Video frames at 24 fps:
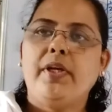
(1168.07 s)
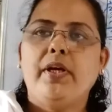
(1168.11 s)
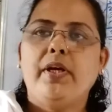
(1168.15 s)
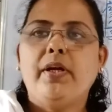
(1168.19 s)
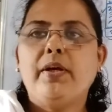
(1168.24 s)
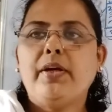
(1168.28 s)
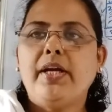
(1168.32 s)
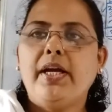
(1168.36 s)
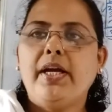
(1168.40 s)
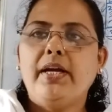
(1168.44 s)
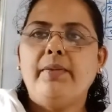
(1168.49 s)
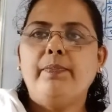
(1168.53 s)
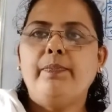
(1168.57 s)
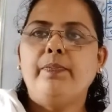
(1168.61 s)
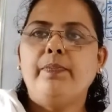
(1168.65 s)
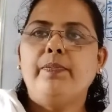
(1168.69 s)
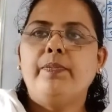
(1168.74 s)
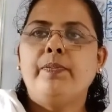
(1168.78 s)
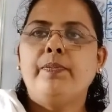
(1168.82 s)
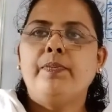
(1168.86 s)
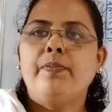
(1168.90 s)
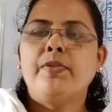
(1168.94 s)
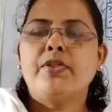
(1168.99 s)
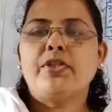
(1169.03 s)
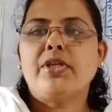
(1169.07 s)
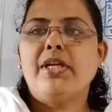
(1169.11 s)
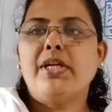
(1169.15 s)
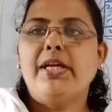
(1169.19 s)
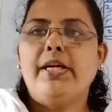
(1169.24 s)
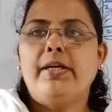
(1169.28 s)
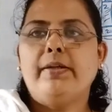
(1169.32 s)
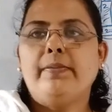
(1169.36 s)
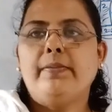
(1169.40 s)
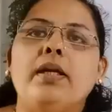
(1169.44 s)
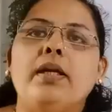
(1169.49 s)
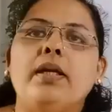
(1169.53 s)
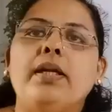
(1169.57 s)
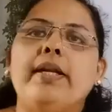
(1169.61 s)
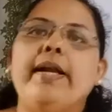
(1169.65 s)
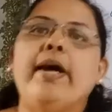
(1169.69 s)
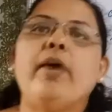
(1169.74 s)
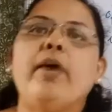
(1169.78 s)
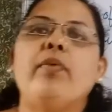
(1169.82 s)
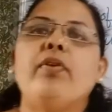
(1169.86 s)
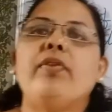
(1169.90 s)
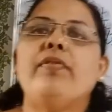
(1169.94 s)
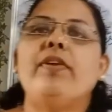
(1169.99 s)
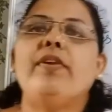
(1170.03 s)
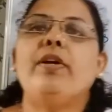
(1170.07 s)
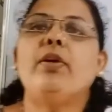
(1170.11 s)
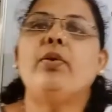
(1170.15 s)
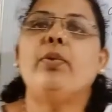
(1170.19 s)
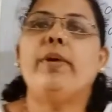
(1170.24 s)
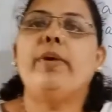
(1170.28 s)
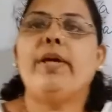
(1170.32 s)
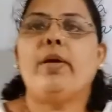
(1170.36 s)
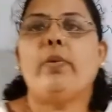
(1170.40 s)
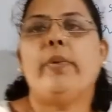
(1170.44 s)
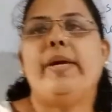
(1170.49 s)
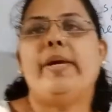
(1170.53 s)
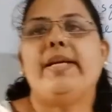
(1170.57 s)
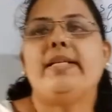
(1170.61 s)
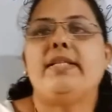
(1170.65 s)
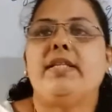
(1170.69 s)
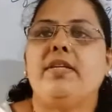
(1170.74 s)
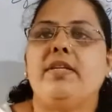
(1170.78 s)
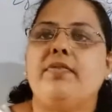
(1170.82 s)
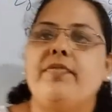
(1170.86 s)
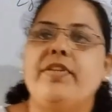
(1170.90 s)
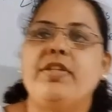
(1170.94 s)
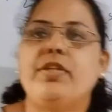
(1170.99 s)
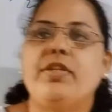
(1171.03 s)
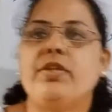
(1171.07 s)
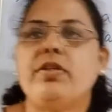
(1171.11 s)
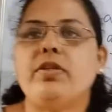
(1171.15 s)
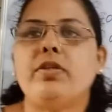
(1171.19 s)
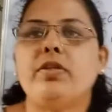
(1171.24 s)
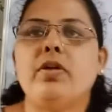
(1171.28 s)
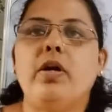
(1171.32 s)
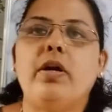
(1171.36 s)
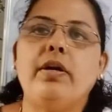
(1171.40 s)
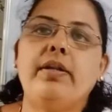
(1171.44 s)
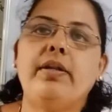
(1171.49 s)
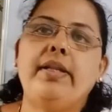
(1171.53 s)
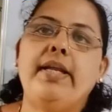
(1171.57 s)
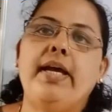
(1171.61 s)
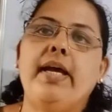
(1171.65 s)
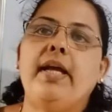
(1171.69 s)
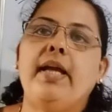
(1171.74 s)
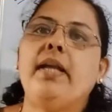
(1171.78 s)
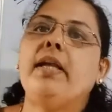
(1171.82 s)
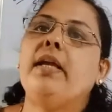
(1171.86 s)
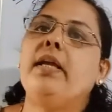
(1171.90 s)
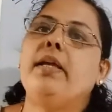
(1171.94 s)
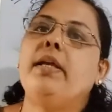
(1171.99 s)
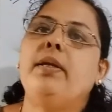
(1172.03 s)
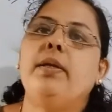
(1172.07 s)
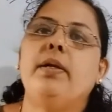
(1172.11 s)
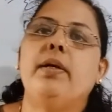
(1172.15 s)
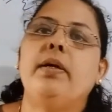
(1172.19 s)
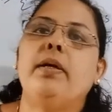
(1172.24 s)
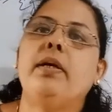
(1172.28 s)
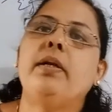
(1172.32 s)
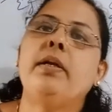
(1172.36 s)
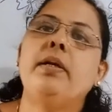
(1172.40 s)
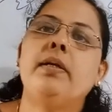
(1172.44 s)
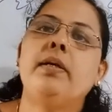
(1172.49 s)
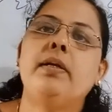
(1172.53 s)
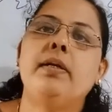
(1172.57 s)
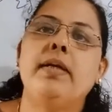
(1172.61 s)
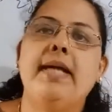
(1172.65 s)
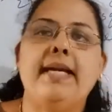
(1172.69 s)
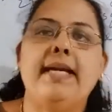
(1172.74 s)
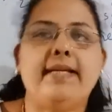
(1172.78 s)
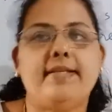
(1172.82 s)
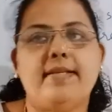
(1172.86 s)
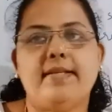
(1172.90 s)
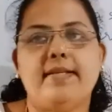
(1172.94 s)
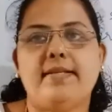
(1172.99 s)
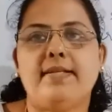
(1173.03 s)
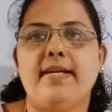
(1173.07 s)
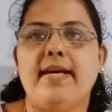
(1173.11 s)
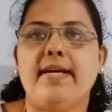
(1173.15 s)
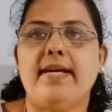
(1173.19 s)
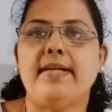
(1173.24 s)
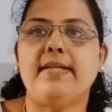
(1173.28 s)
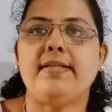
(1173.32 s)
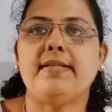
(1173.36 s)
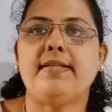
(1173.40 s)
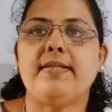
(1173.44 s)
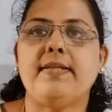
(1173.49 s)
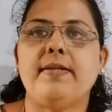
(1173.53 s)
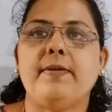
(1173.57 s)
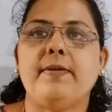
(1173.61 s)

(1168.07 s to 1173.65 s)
Okay, it's clear. Now we will do a question which is not there in your exercise.